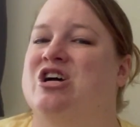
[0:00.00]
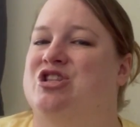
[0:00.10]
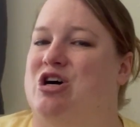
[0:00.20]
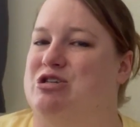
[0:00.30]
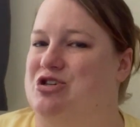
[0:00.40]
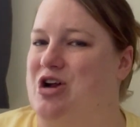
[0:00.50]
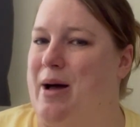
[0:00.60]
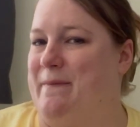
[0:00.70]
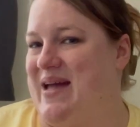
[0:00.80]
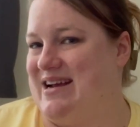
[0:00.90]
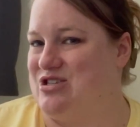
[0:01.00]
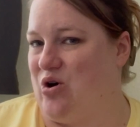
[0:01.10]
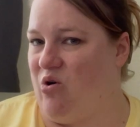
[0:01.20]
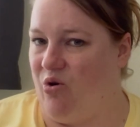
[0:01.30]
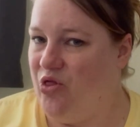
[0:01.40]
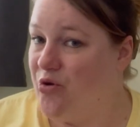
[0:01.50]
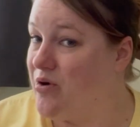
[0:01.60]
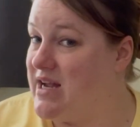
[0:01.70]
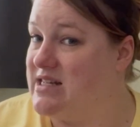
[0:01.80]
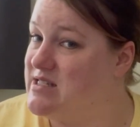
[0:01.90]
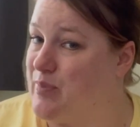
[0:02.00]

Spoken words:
Those are not made to hold the reeds